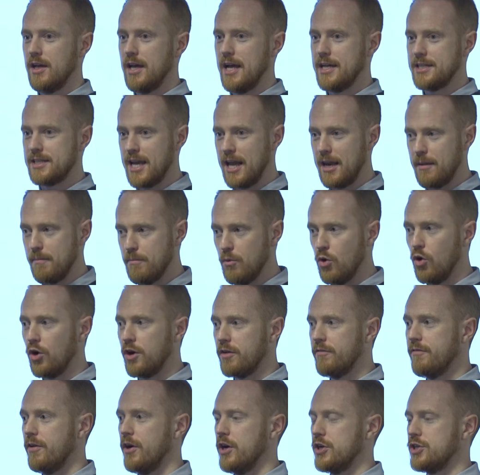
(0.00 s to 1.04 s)
as getting more
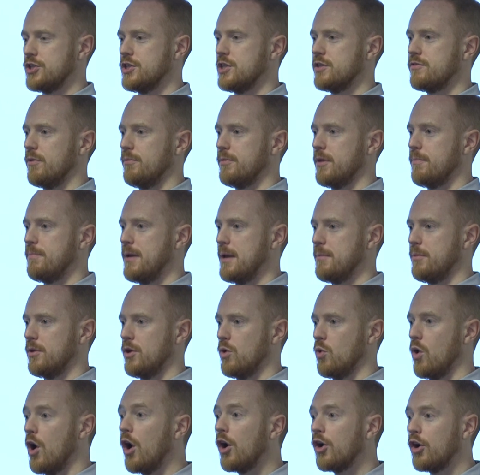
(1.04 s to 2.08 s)
conversions from the people
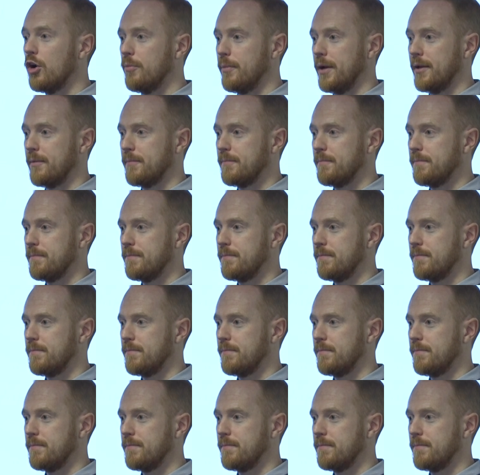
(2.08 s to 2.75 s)
who are coming.